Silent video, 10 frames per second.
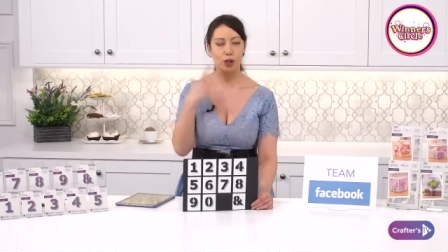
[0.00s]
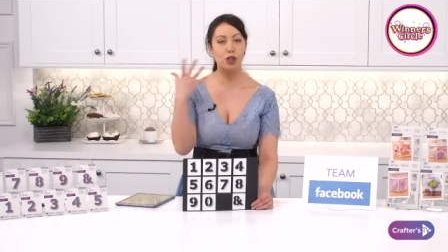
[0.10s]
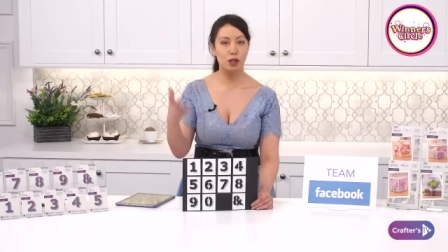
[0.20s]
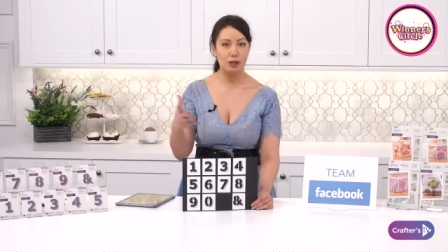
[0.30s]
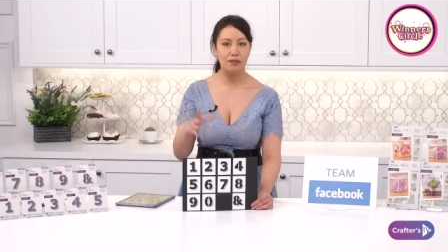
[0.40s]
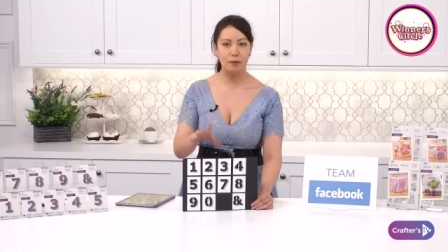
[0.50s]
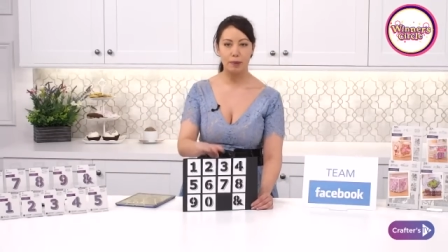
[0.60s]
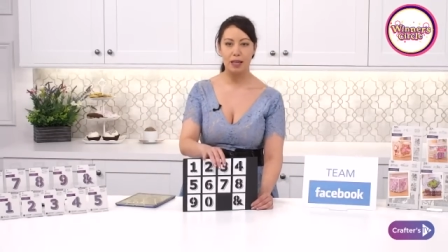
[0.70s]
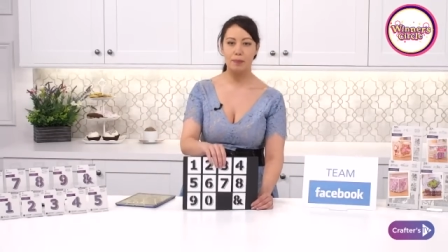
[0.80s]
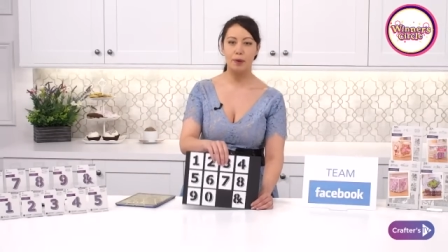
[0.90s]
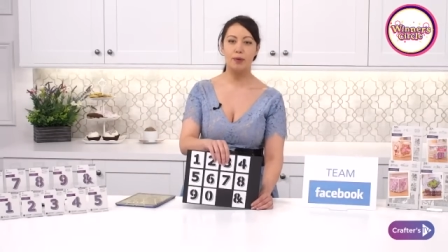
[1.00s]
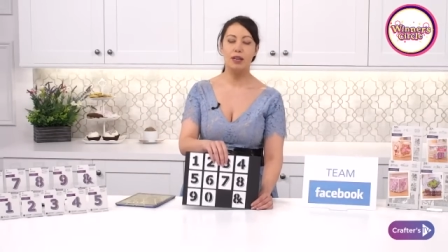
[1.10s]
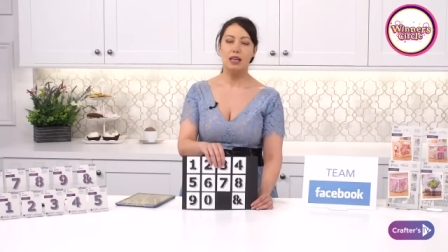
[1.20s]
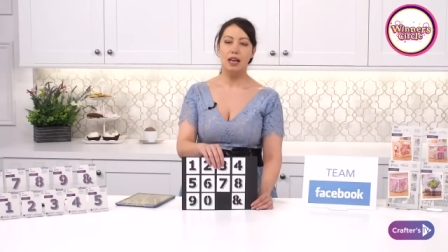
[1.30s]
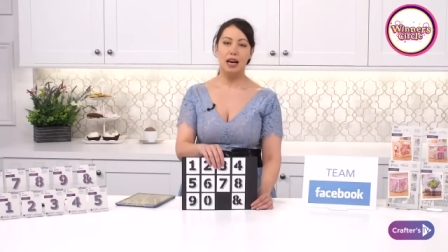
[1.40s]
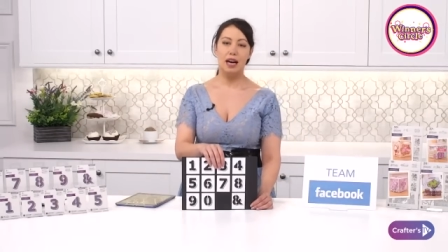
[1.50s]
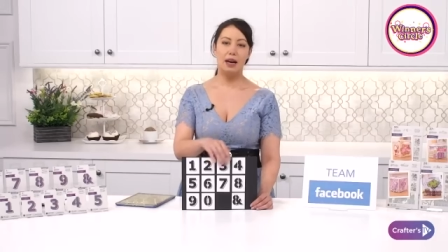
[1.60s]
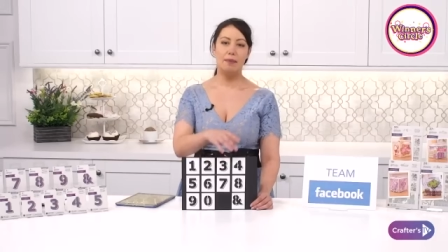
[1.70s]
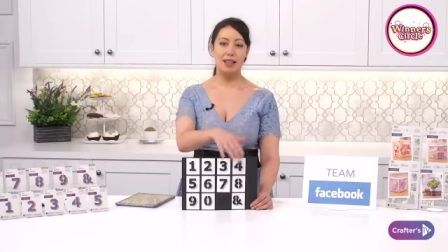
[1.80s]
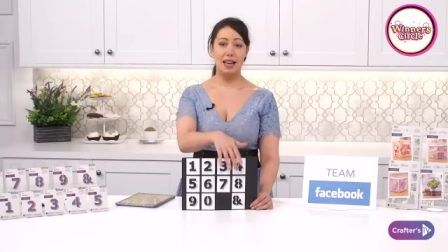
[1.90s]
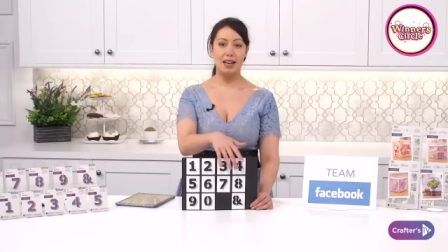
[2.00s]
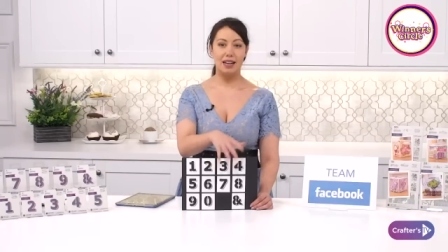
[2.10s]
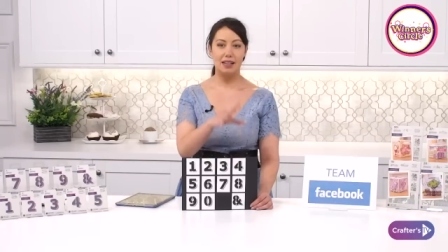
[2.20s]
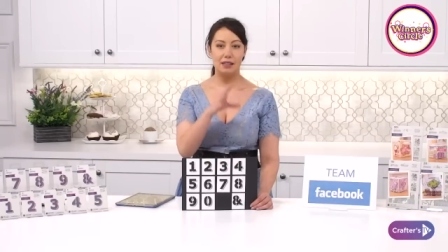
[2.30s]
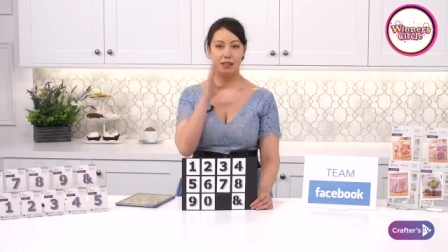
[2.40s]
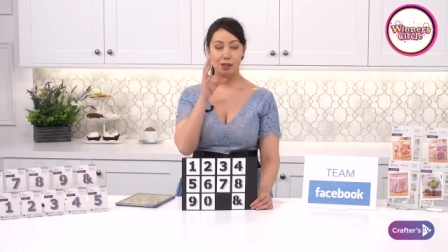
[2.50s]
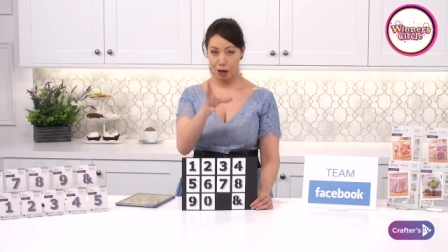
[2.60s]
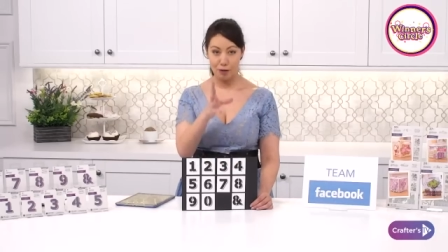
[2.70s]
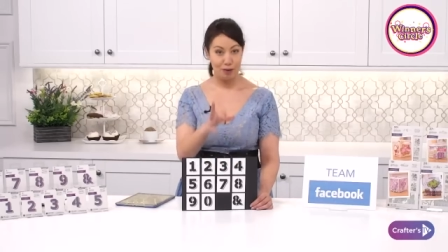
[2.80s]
to two different people, then it's going to